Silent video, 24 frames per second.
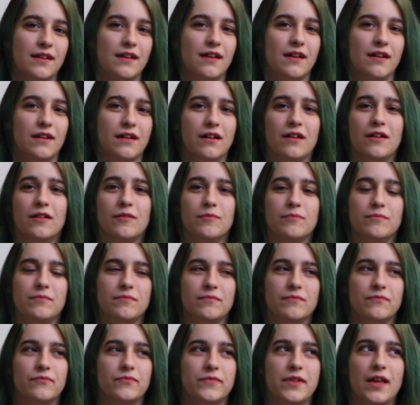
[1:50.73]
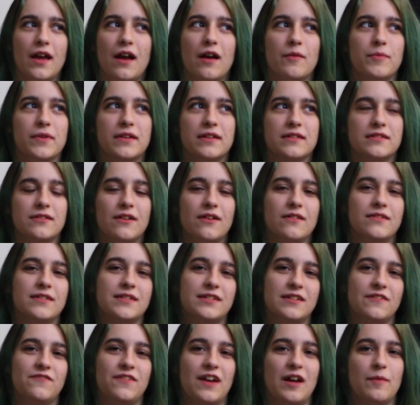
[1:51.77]
Yeah, because all this
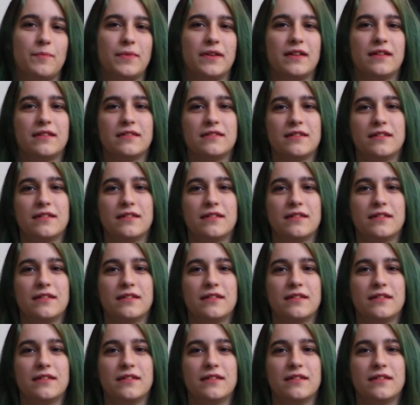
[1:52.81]
stuff happens,